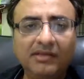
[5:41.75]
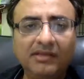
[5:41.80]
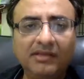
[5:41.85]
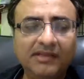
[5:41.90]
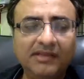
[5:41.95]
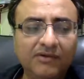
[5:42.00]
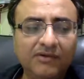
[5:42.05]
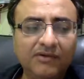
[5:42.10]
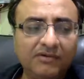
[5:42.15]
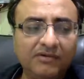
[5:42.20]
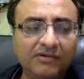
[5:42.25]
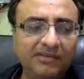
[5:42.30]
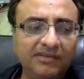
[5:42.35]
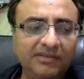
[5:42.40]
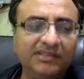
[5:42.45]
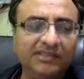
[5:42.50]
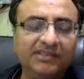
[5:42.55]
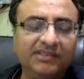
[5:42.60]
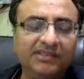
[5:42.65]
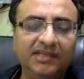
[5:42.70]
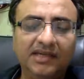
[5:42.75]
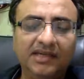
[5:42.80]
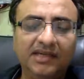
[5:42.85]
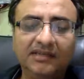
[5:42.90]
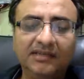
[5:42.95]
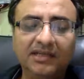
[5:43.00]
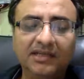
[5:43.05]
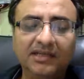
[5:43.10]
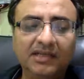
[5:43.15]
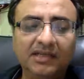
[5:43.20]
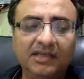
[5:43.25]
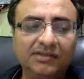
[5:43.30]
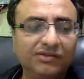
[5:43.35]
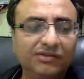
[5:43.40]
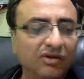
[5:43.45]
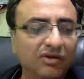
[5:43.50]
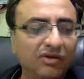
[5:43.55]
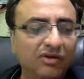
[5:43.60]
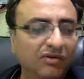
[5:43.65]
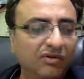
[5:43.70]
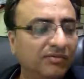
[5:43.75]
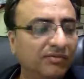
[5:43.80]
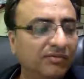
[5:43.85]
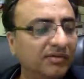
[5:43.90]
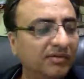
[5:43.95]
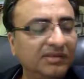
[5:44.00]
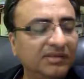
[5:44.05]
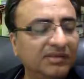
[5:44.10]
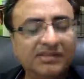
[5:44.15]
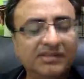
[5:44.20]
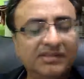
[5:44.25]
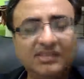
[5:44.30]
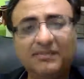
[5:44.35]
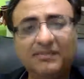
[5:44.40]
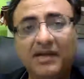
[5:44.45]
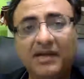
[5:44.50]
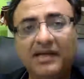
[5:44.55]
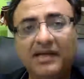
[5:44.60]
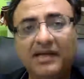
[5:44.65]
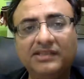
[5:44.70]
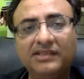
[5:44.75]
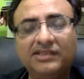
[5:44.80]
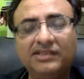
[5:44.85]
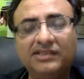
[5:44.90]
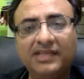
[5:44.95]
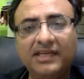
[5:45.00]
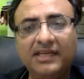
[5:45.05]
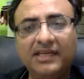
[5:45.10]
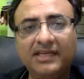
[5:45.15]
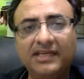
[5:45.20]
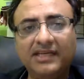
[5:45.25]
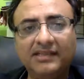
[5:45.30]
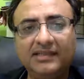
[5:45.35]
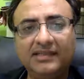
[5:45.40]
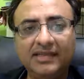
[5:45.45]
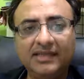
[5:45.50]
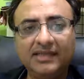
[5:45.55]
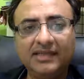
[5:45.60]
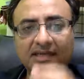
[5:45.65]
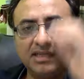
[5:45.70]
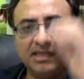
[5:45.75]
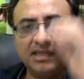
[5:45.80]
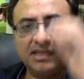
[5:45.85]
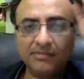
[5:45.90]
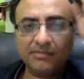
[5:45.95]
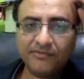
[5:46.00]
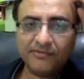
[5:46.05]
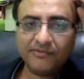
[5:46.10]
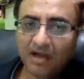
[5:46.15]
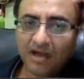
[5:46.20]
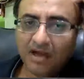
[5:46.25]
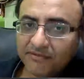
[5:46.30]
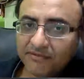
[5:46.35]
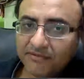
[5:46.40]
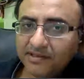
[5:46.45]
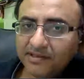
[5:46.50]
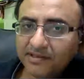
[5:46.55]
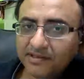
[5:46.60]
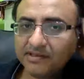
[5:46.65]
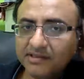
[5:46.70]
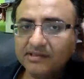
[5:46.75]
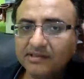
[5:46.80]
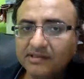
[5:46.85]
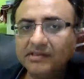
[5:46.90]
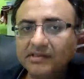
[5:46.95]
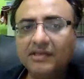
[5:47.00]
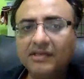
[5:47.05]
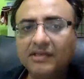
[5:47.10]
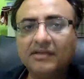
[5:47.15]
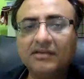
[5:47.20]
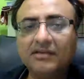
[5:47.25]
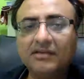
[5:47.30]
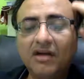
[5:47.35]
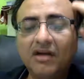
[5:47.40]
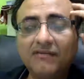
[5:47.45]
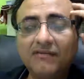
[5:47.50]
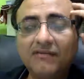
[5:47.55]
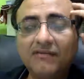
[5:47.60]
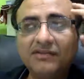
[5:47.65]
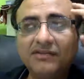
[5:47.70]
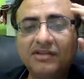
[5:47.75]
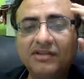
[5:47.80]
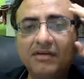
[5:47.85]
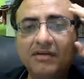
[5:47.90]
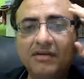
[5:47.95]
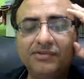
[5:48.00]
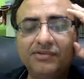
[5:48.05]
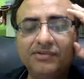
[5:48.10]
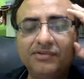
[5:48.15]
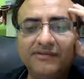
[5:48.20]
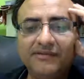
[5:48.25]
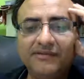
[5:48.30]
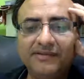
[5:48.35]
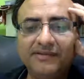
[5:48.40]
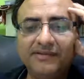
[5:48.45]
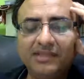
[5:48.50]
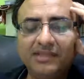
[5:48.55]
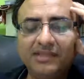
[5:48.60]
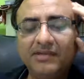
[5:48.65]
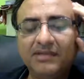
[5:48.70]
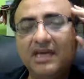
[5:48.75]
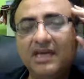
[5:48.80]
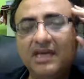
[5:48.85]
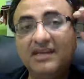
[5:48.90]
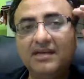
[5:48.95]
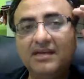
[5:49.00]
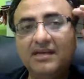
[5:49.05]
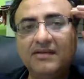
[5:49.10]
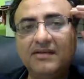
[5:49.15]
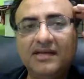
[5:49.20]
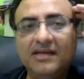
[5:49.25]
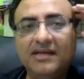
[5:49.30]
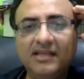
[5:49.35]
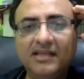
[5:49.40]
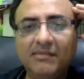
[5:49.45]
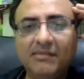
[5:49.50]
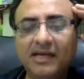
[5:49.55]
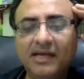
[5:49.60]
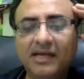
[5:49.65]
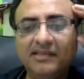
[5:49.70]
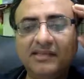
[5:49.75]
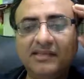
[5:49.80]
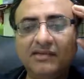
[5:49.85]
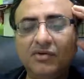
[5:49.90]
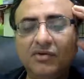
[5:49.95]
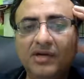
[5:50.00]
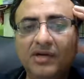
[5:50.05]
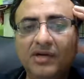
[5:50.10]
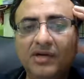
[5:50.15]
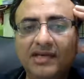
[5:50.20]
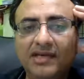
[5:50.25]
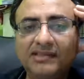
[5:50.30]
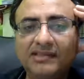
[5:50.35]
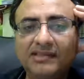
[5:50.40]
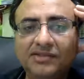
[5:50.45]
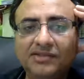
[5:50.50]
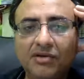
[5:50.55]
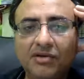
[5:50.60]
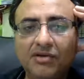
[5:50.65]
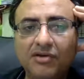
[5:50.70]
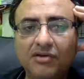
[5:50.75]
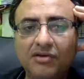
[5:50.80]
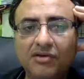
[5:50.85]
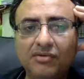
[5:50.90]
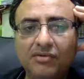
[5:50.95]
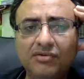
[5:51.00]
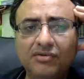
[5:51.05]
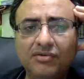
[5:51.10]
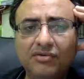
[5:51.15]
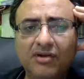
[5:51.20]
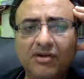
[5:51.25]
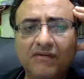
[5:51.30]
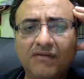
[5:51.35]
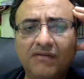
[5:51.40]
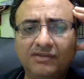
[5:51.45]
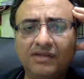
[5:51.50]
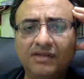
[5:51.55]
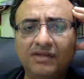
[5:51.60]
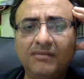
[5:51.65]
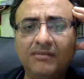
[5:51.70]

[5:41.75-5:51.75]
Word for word: have not reached yet. So just by sharing that cup of coffee in a in a coffee shop, you're giving them an idea that they might go ahead and start their own coffee shop,